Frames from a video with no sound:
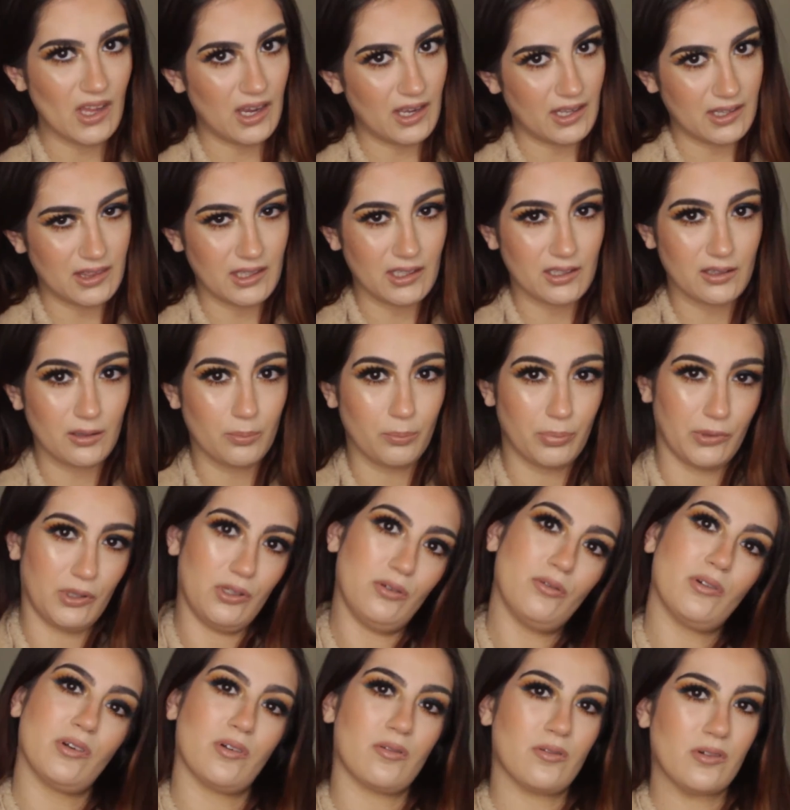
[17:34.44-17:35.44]
I think the
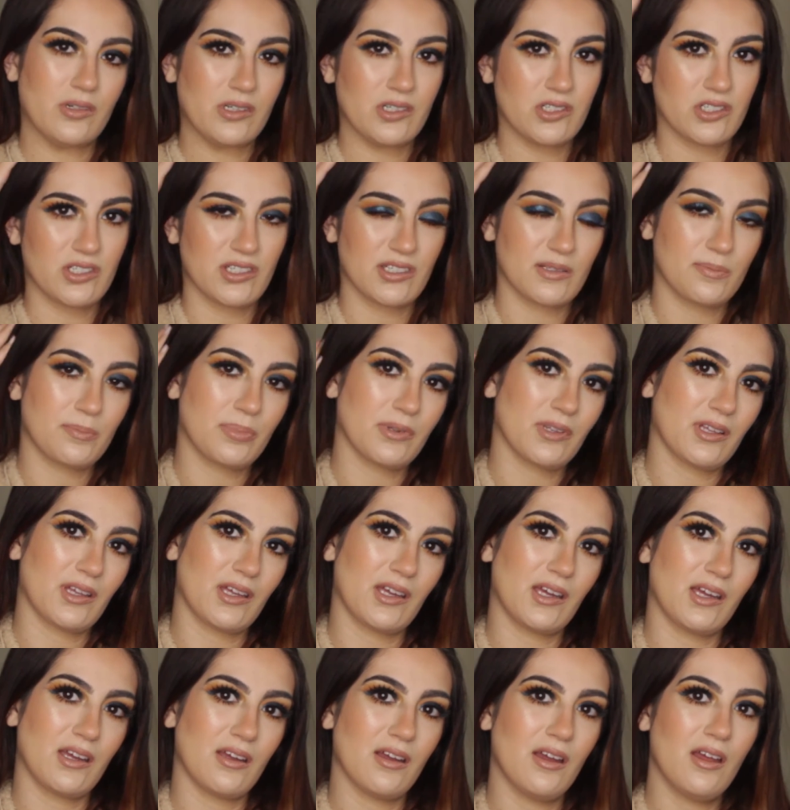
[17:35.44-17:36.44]
blue and orange just
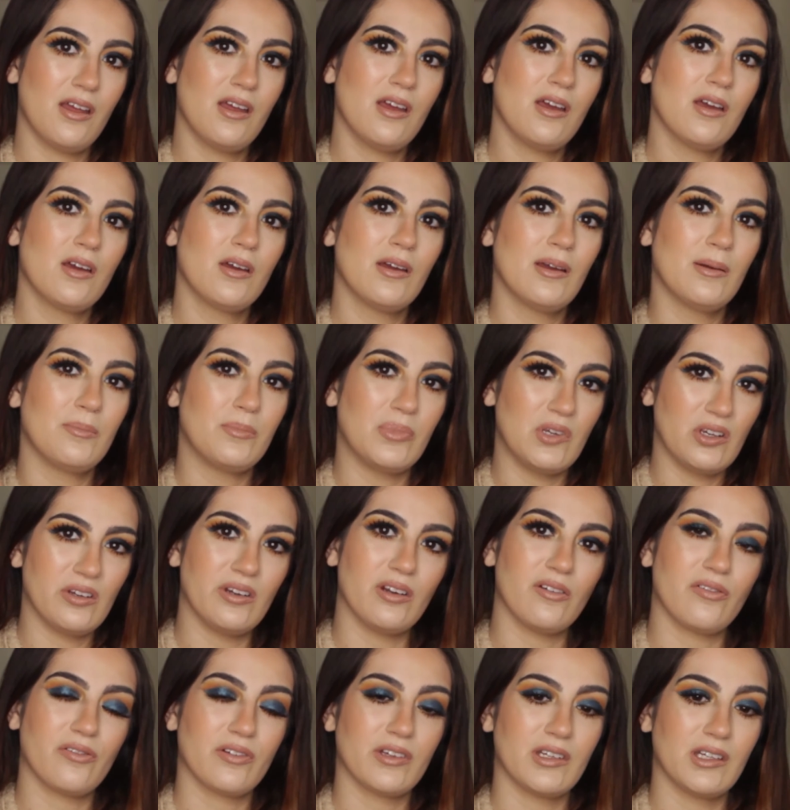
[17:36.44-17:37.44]
play
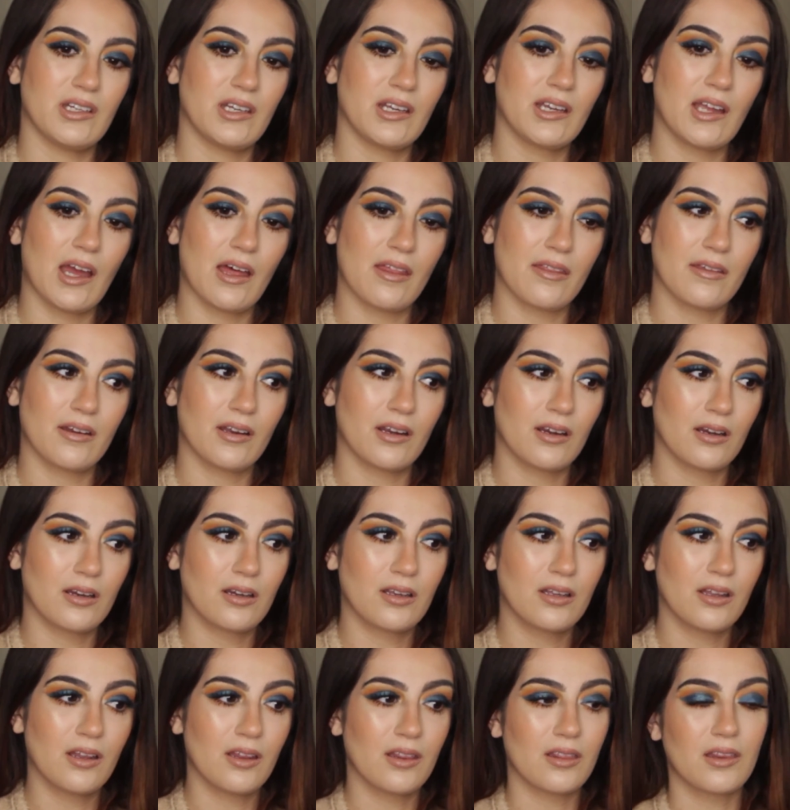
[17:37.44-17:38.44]
beautifully together.
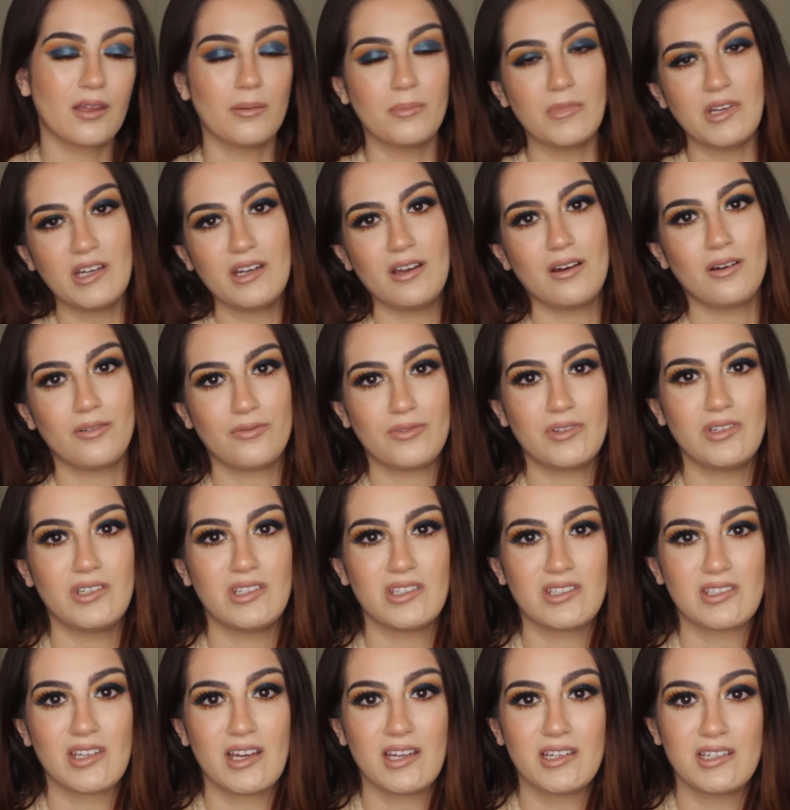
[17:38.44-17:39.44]
Let me know if you
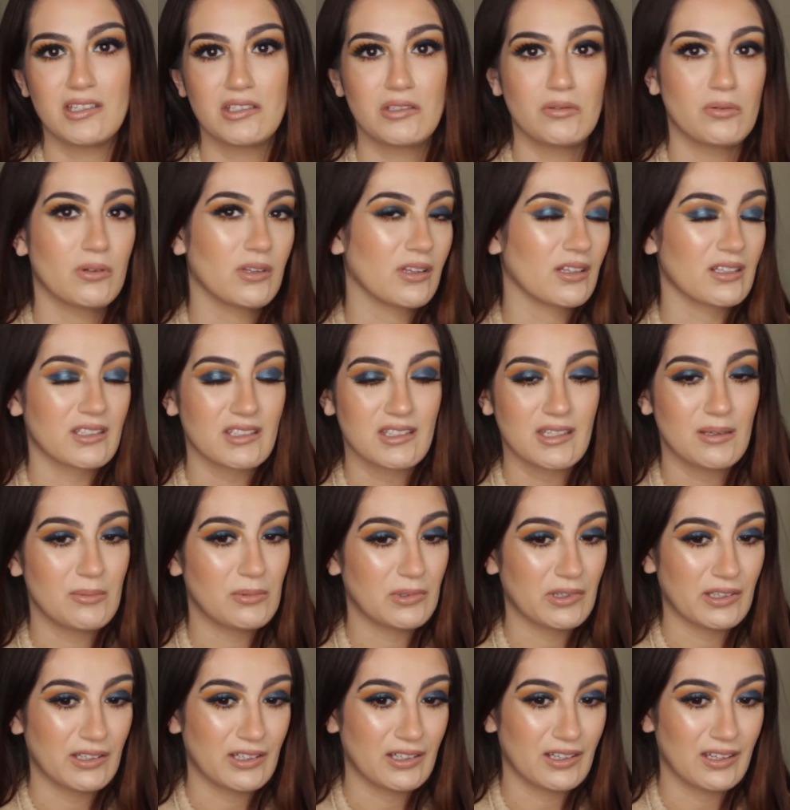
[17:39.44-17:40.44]
decide to do a look
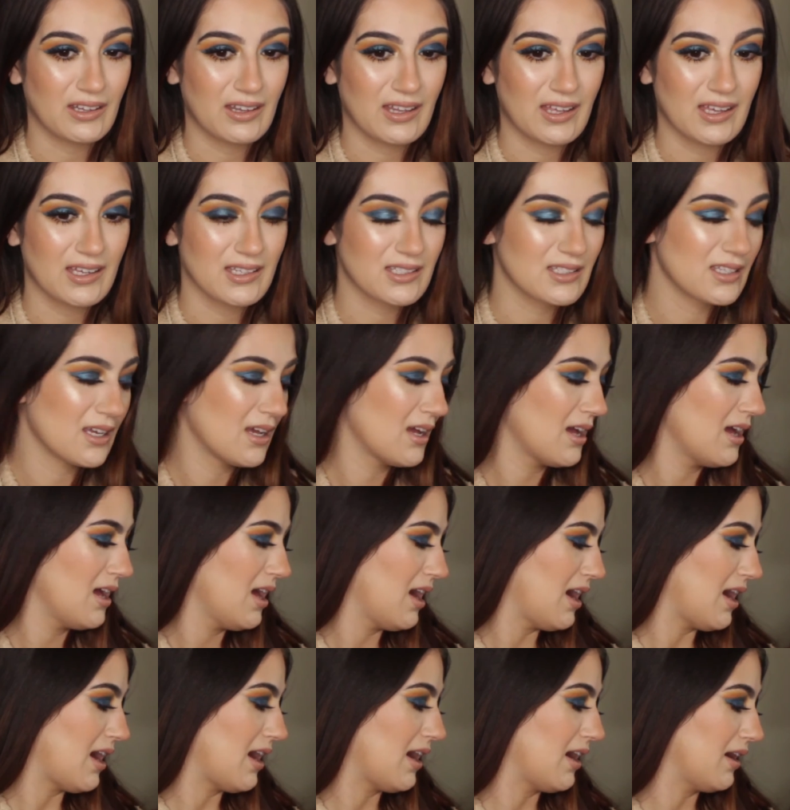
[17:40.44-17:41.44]
similar to this.
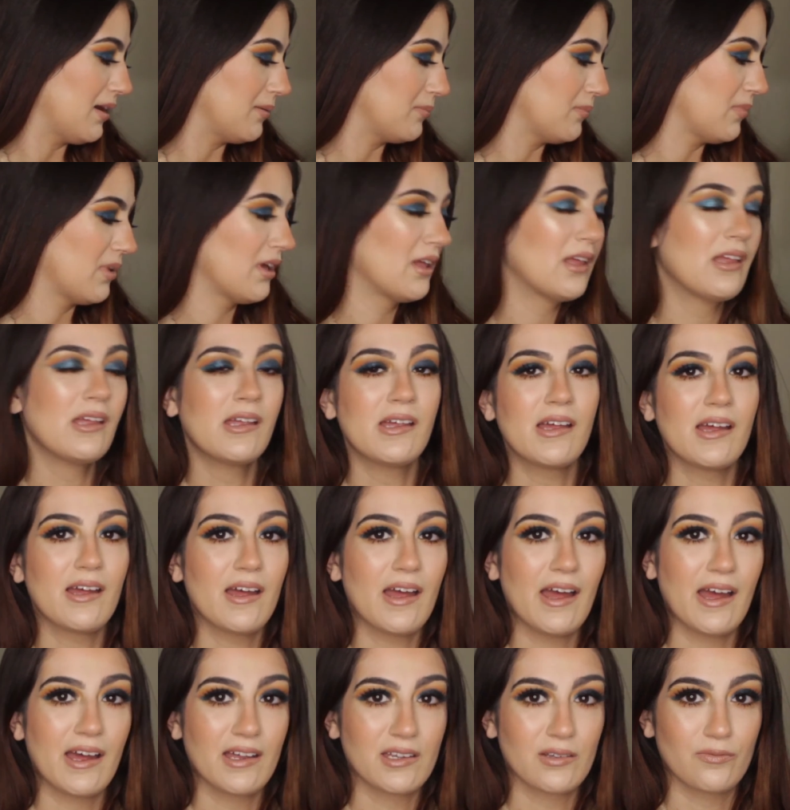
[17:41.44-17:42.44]

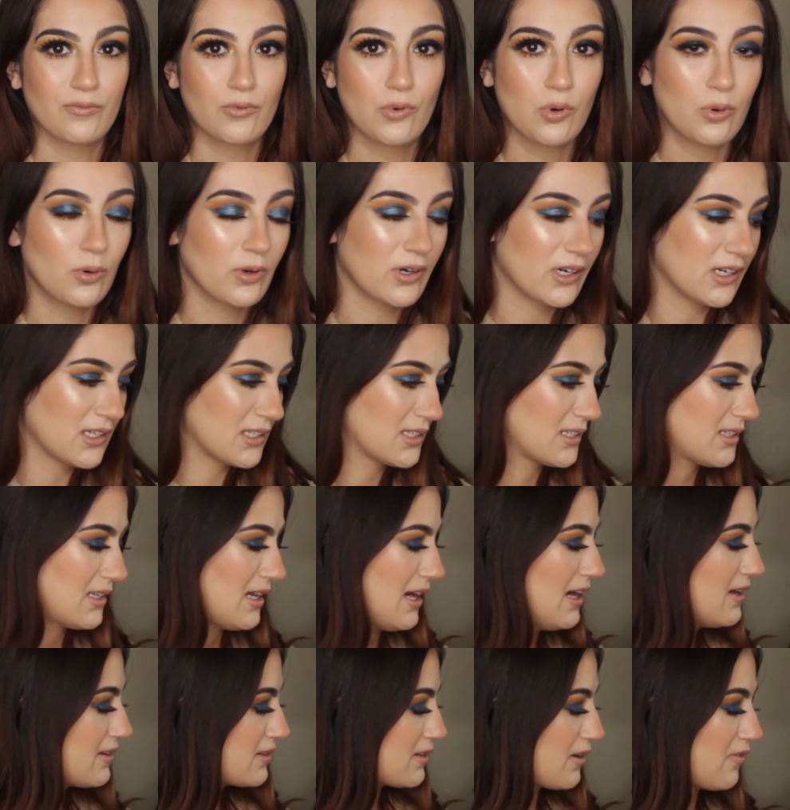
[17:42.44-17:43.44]
Of course,
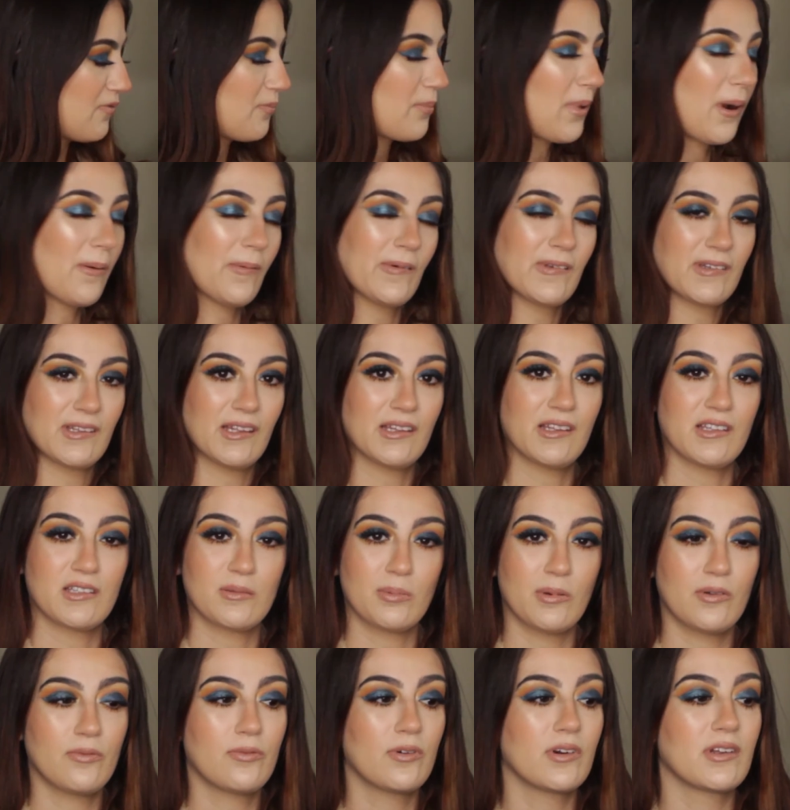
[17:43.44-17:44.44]
as I've probably said this
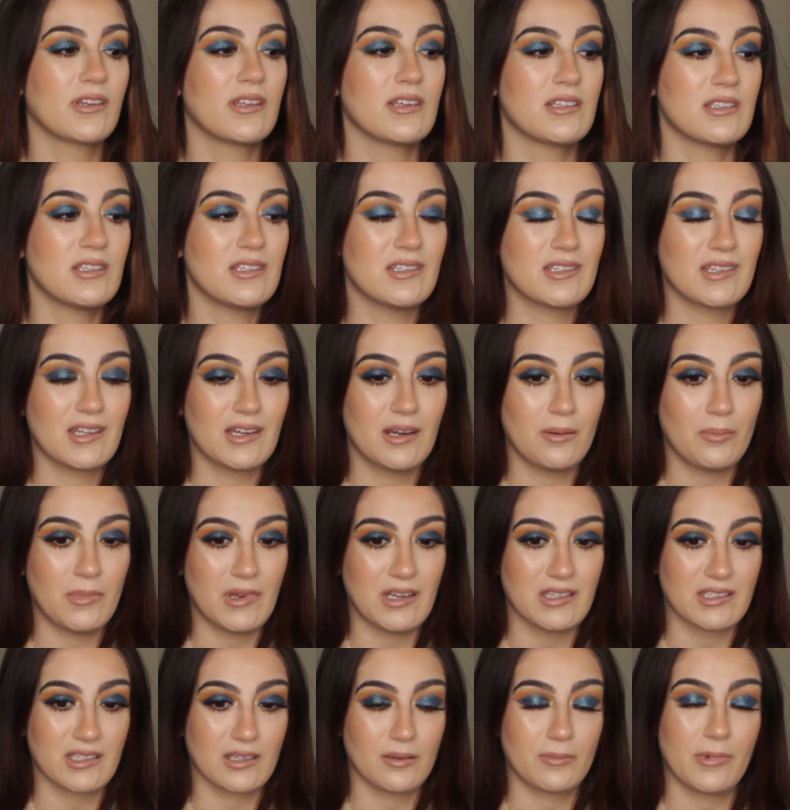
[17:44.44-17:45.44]
before, this is an
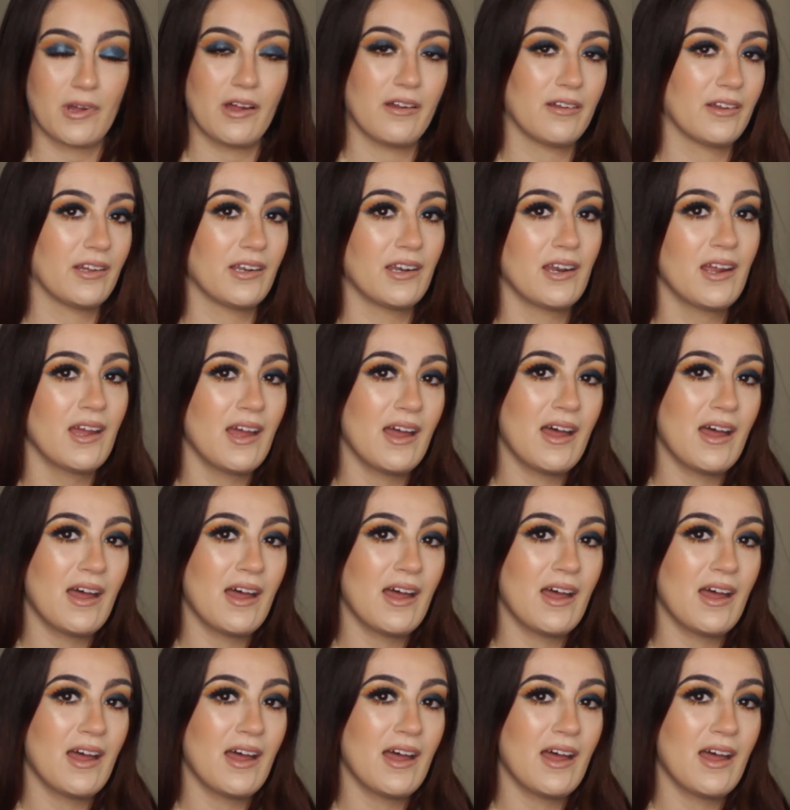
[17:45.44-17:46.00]
amazing palette.